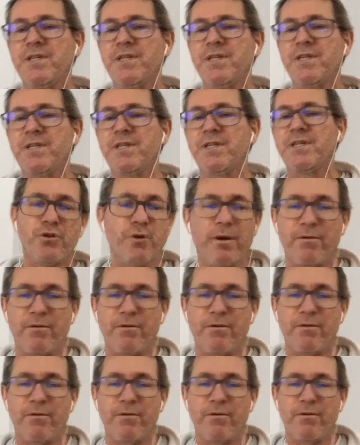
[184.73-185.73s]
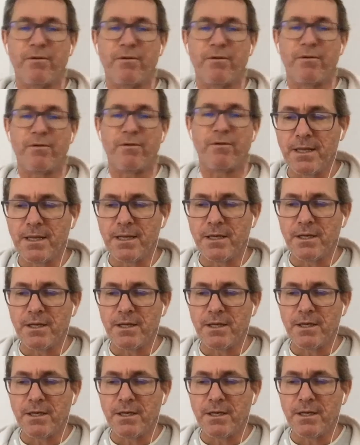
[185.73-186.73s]
It's hard to do everything.
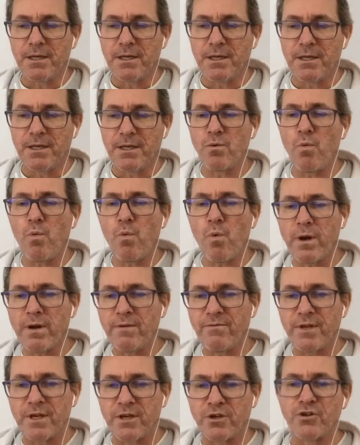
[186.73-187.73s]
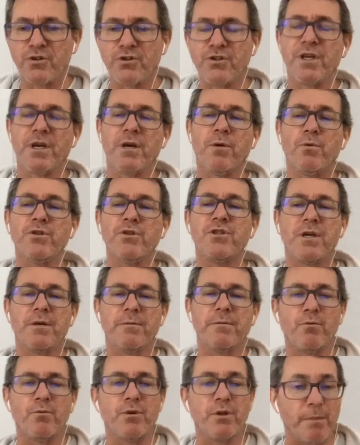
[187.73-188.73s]
So one of the issues there was to
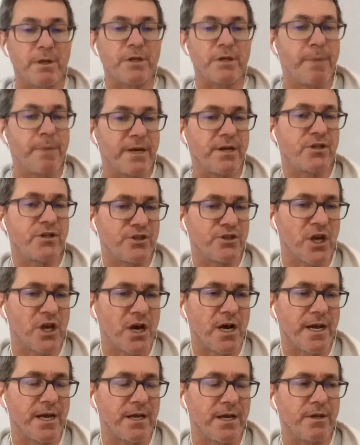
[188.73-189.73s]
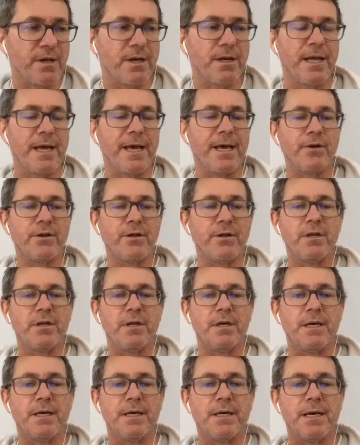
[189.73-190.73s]
come up with a much better design that allowed
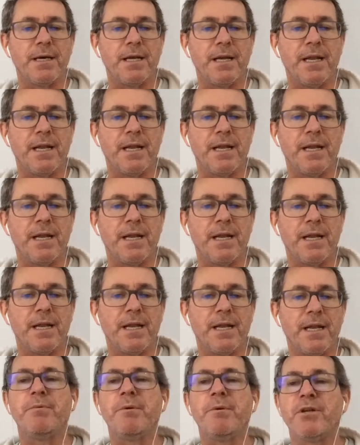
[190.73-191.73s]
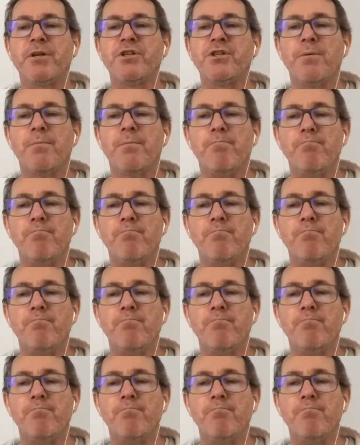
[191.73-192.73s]
dApps to be much
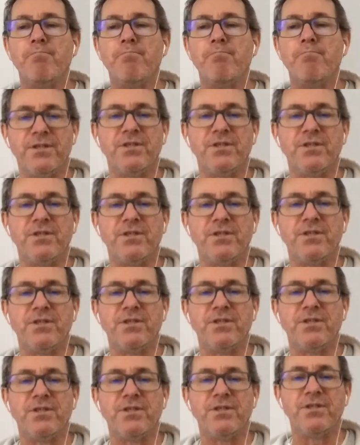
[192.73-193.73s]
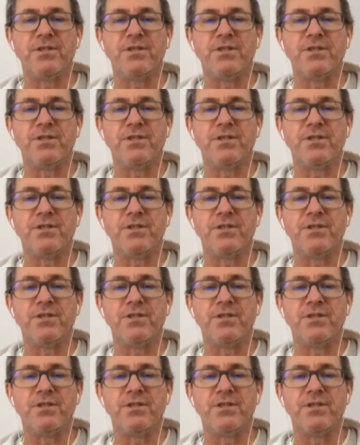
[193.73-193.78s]
more easily created.